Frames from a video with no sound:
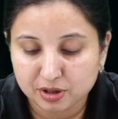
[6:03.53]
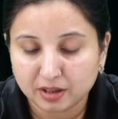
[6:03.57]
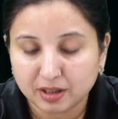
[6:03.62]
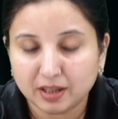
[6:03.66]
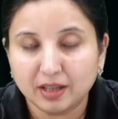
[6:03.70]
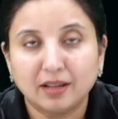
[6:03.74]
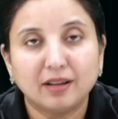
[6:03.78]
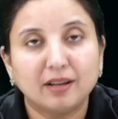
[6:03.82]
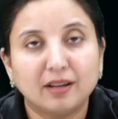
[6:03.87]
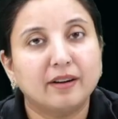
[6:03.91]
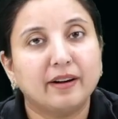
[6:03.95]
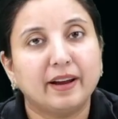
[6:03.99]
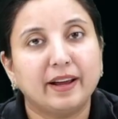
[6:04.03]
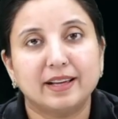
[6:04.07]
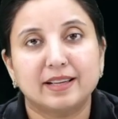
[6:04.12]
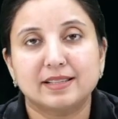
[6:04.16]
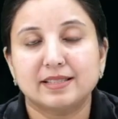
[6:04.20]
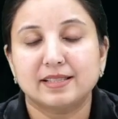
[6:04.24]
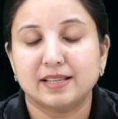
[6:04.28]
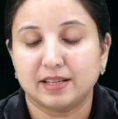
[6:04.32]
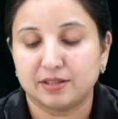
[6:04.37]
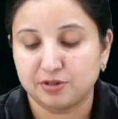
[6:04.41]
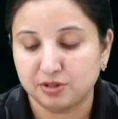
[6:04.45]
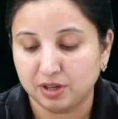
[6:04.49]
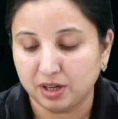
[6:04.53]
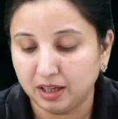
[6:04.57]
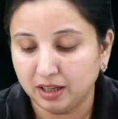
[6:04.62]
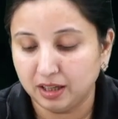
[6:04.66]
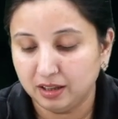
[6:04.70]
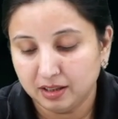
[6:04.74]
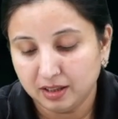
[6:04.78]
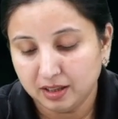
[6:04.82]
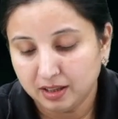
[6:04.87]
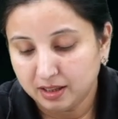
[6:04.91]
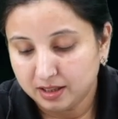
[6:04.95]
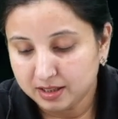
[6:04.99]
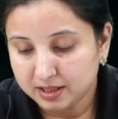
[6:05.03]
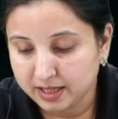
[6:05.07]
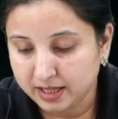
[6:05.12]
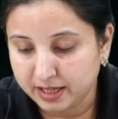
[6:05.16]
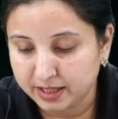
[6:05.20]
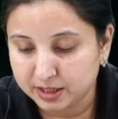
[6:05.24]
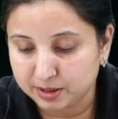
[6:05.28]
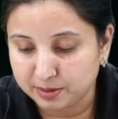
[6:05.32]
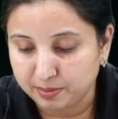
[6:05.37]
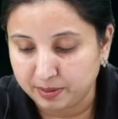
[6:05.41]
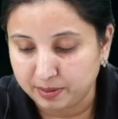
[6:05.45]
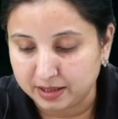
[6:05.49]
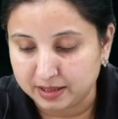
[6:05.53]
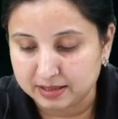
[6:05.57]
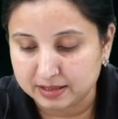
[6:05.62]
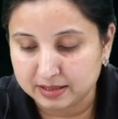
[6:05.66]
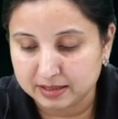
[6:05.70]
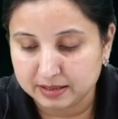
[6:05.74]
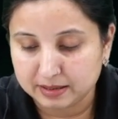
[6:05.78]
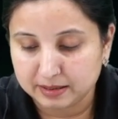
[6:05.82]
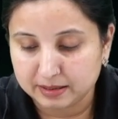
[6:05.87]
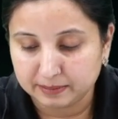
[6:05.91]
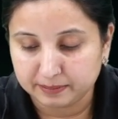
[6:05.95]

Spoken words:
color, etc. takes place.